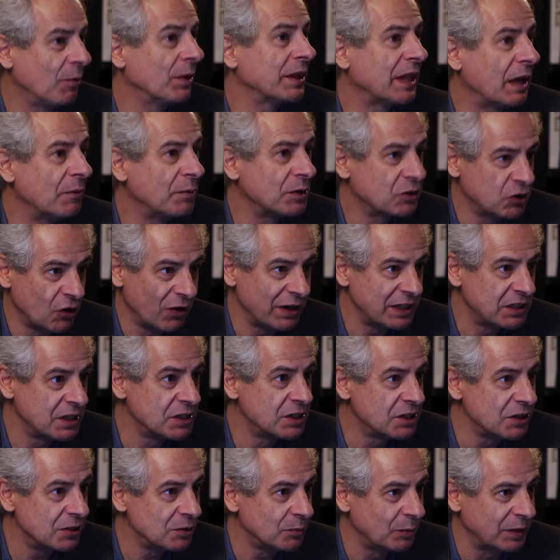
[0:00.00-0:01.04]
what they were trying to
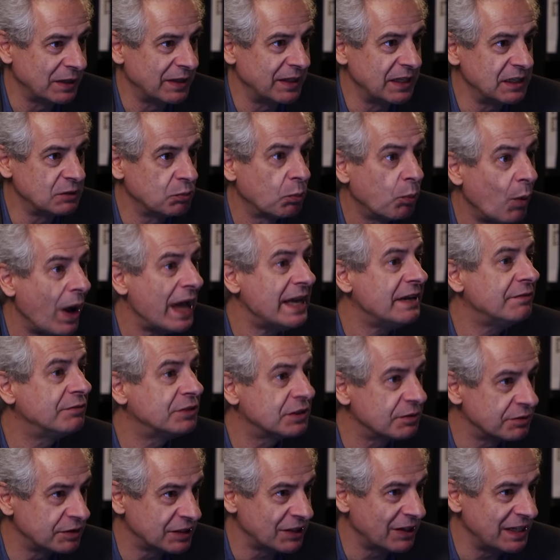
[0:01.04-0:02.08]
do with these
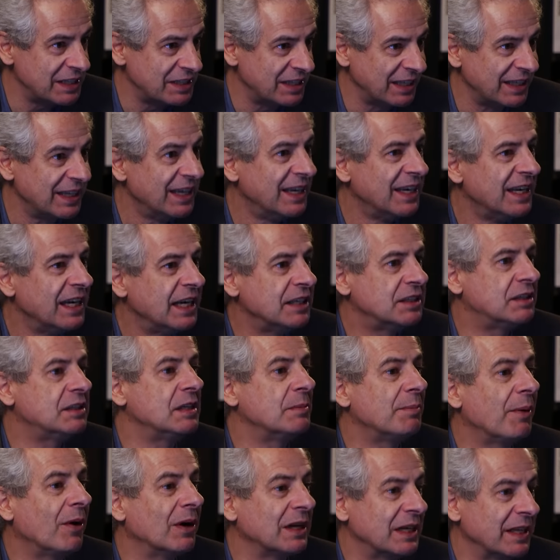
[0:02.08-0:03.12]
waves of sighting is
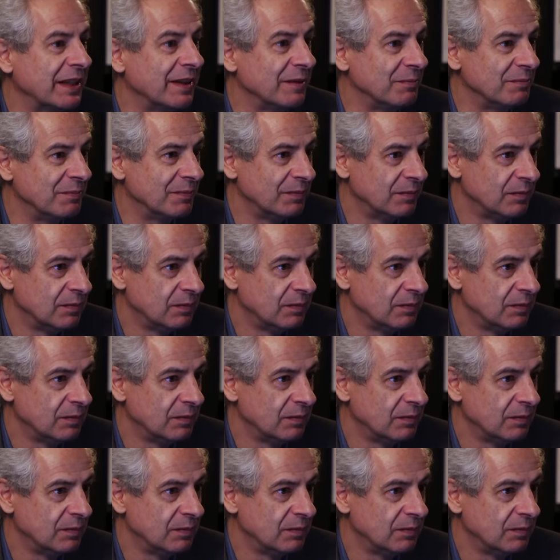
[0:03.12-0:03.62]
debunk them.